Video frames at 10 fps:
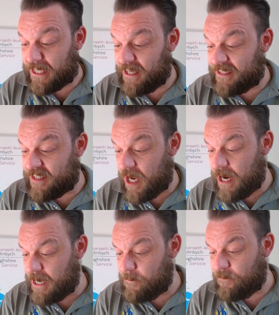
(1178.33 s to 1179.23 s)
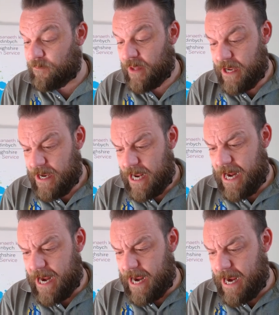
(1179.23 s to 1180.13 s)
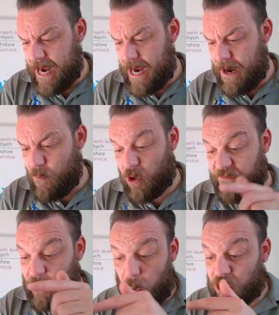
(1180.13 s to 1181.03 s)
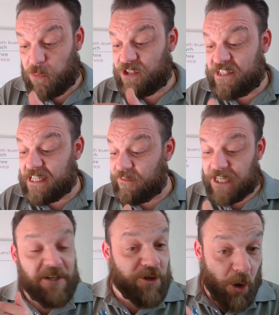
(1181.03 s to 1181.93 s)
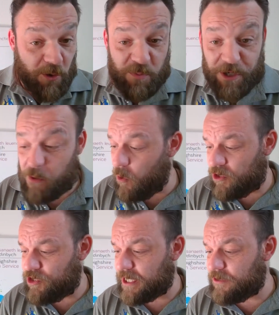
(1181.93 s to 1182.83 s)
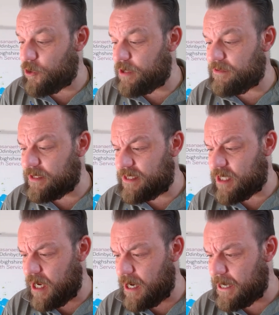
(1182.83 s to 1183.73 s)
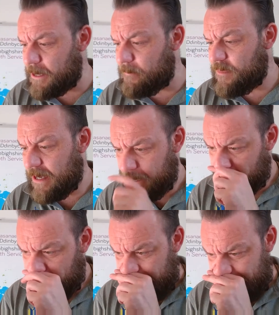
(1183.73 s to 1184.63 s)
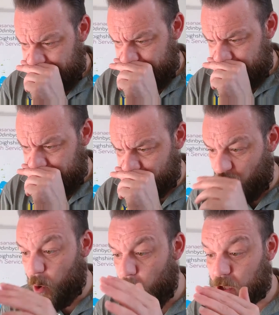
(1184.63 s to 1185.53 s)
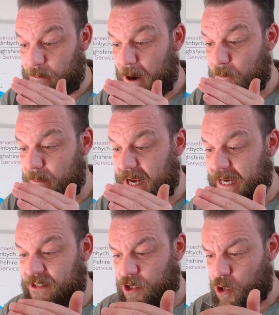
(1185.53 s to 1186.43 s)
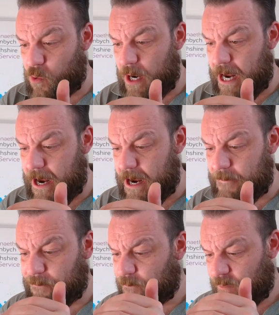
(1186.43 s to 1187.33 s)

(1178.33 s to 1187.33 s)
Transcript: that time. What have you watched? What TV shows were you watching during this time? All about me. So, a